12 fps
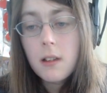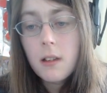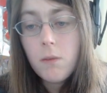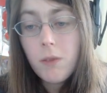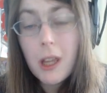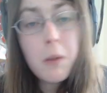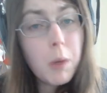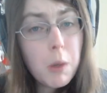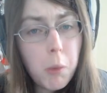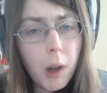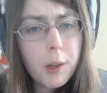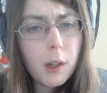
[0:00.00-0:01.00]
And we
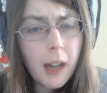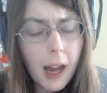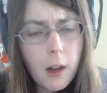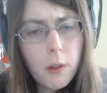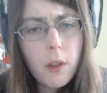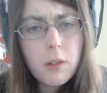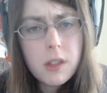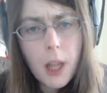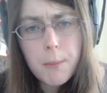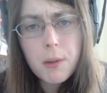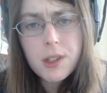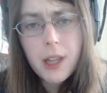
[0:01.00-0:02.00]
wonder how those
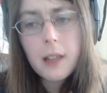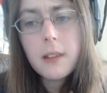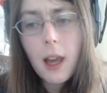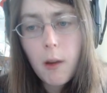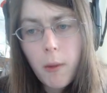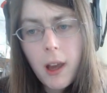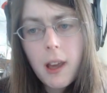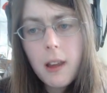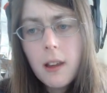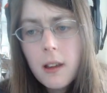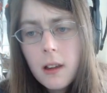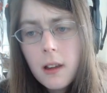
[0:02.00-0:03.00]
numbers get that way.
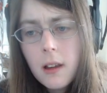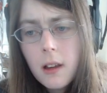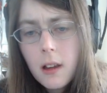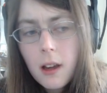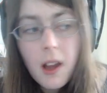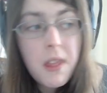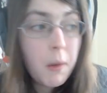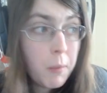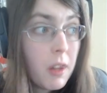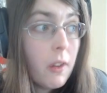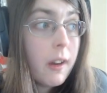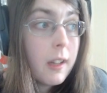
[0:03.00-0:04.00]
And then we
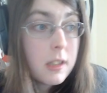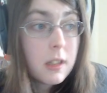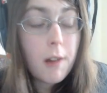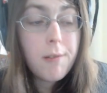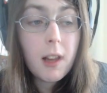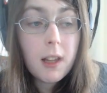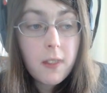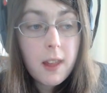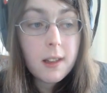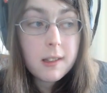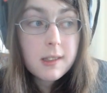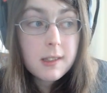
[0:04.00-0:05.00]
look at stuff like
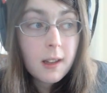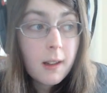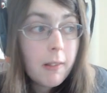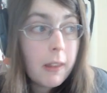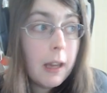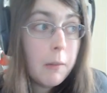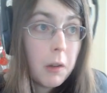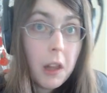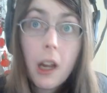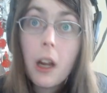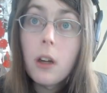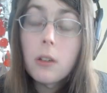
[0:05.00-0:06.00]
this and we're
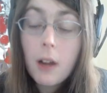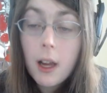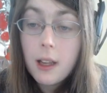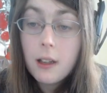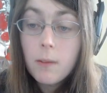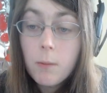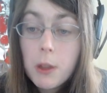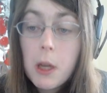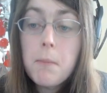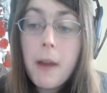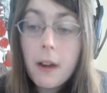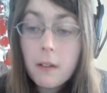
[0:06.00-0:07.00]
like, oh right,
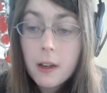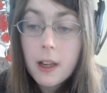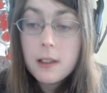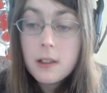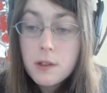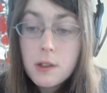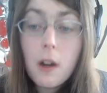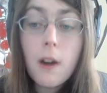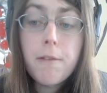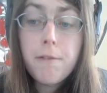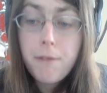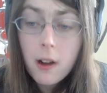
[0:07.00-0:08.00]
Americans are
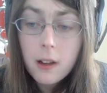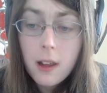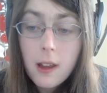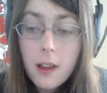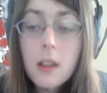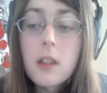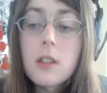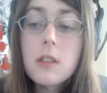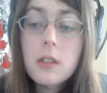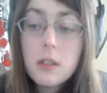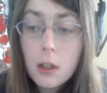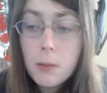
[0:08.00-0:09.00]
fucking
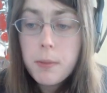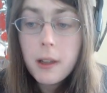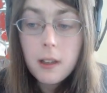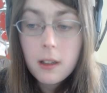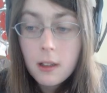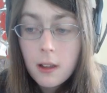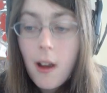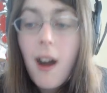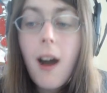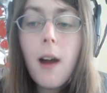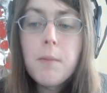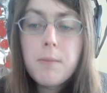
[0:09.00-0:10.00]
stupid.
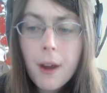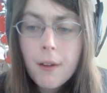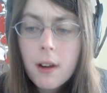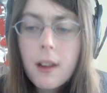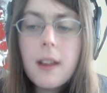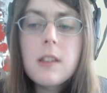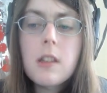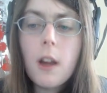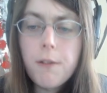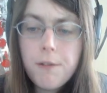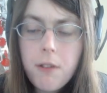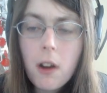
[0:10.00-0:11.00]
Americans are
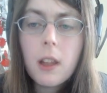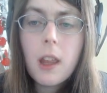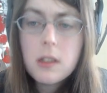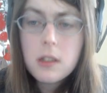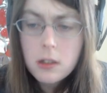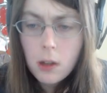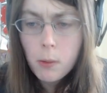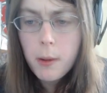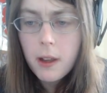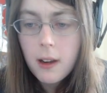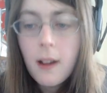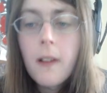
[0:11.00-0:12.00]
fucking
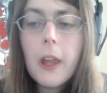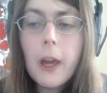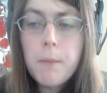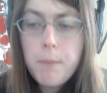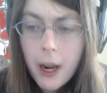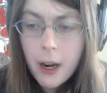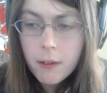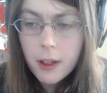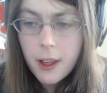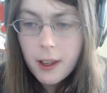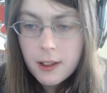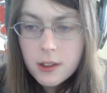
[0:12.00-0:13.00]
stupid.
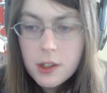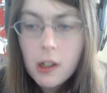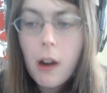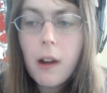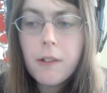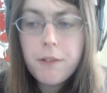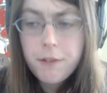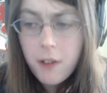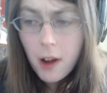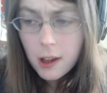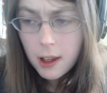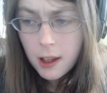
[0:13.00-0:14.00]
Americans are
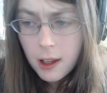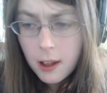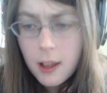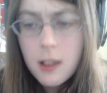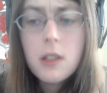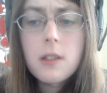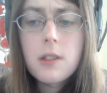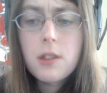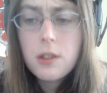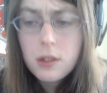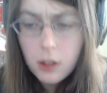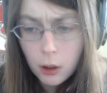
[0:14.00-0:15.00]
fucking
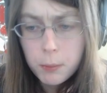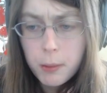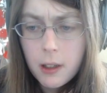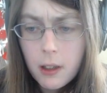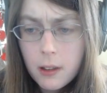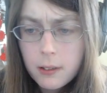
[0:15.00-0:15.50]
stupid.